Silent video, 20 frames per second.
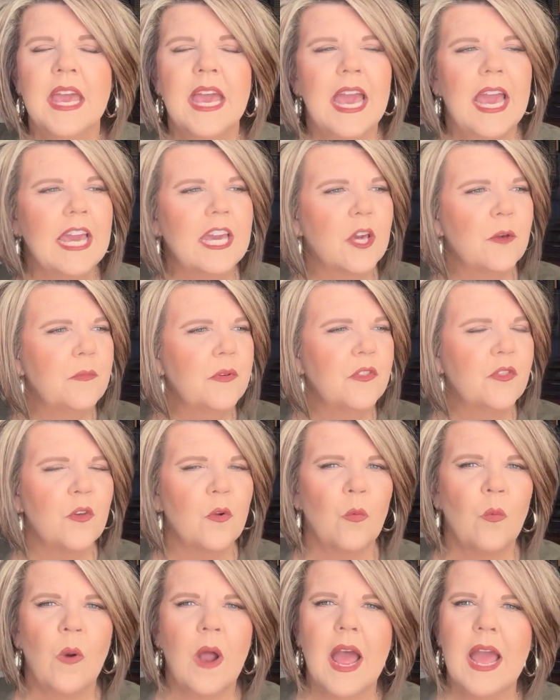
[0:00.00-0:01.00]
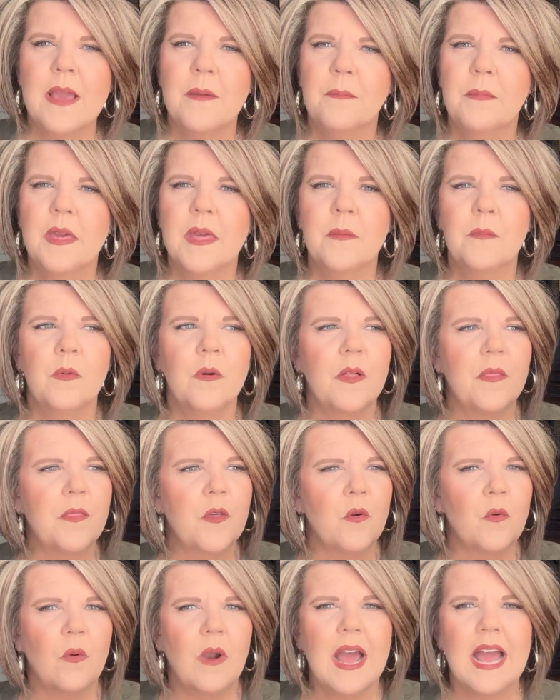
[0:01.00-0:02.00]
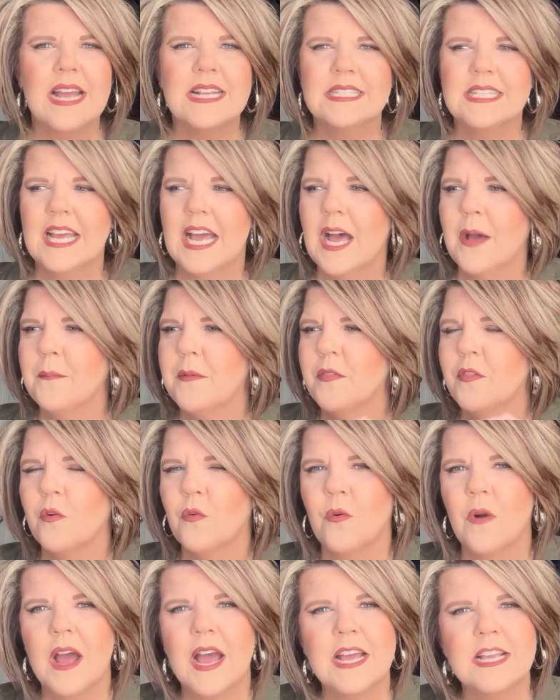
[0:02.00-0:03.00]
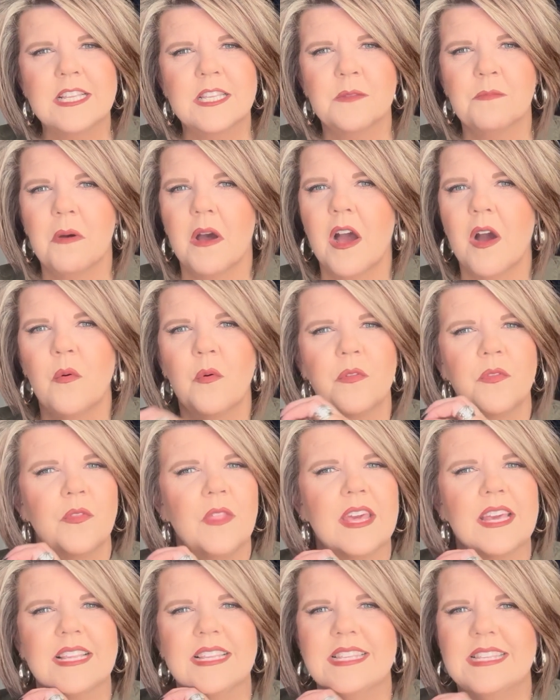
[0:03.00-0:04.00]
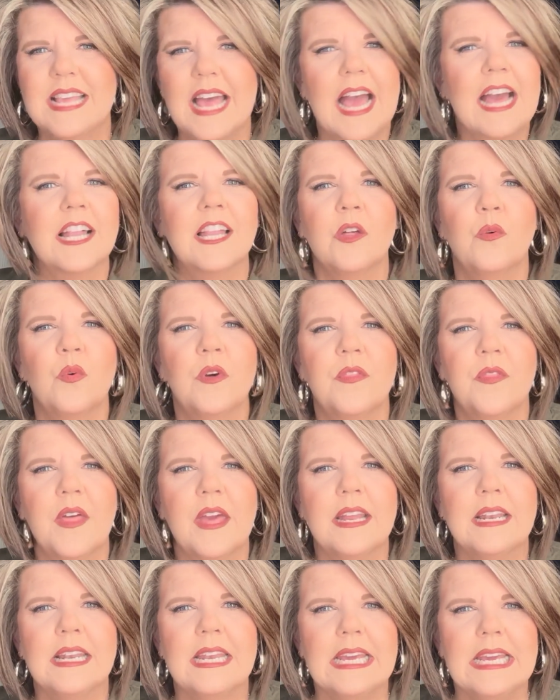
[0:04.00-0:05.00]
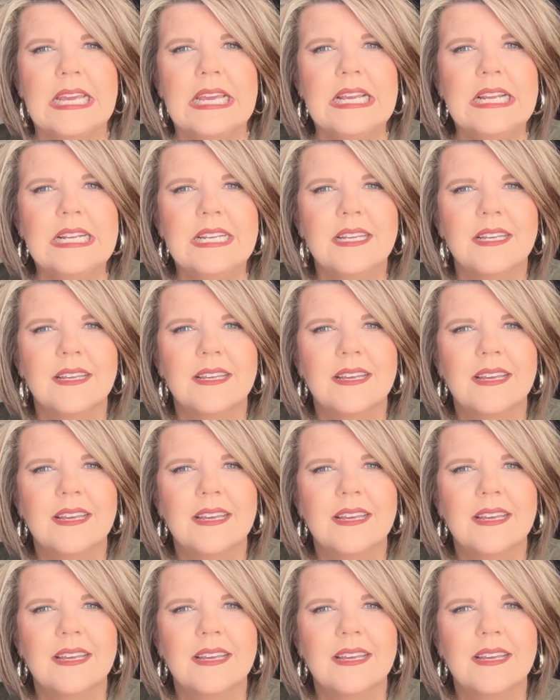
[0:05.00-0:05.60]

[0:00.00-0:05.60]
He can put the right people at the right time in the right spot with exactly what they need.